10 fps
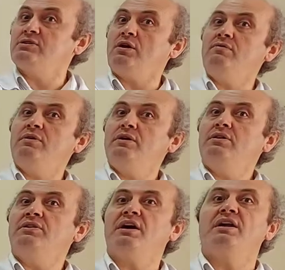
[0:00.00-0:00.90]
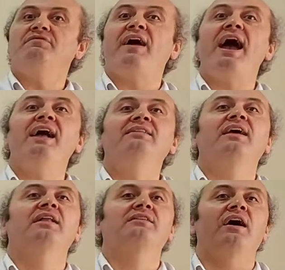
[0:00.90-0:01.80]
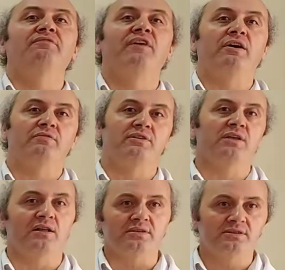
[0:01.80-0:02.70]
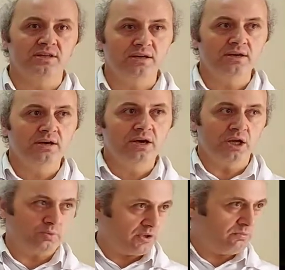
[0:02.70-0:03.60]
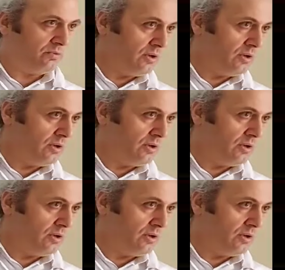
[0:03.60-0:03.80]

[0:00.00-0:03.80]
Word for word: law, negative N delta phi over delta T, it was,